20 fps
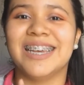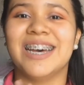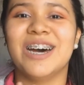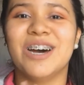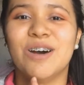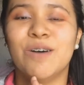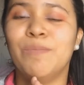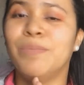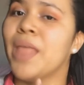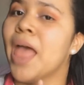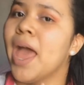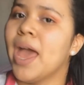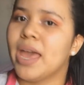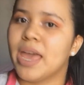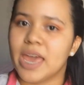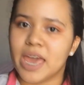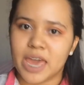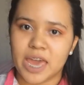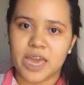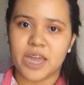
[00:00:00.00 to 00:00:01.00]
So
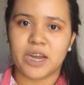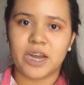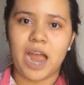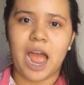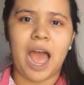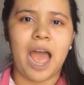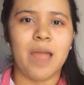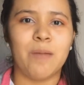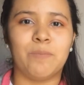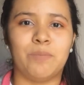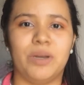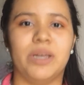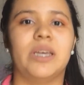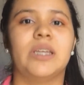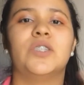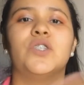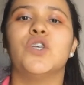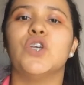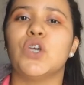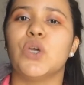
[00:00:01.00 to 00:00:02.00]
here I bring
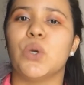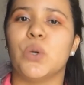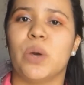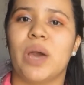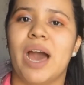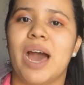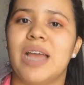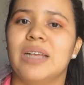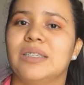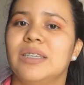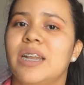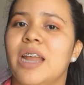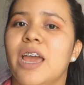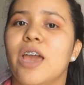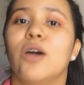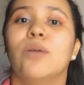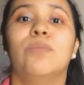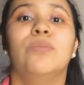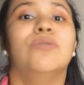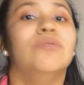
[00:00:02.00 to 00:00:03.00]
it to you guys and
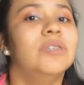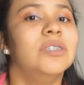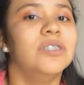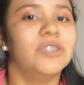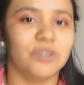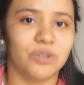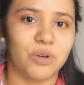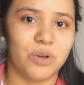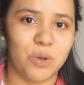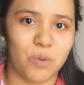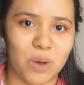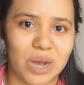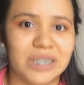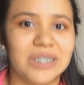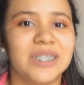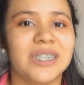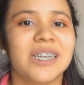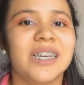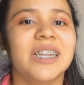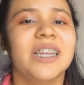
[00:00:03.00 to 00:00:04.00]
I hope you enjoy
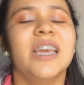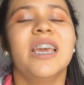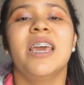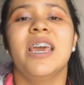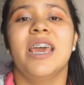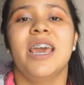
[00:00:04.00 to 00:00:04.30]
watching it.